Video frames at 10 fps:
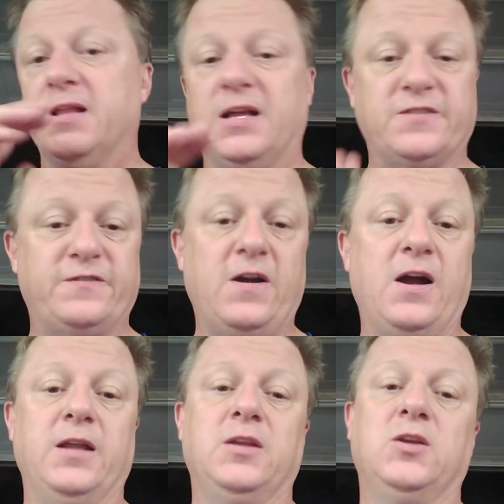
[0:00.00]
that's
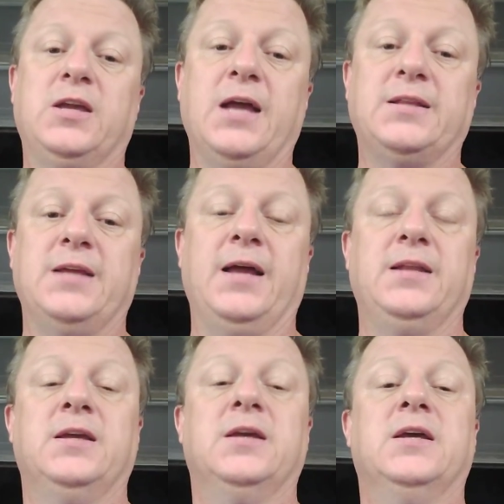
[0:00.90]
fine. You get that.
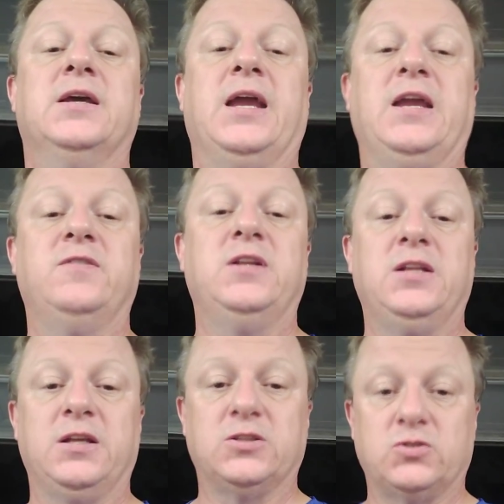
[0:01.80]
Even
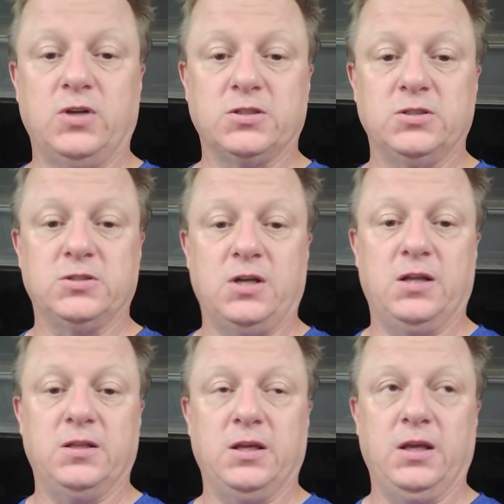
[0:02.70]
in the instructions
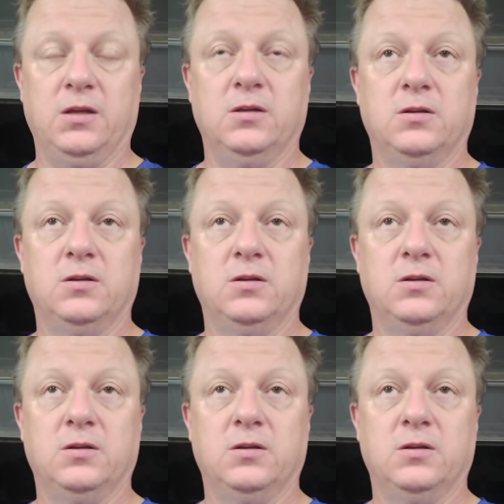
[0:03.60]
on the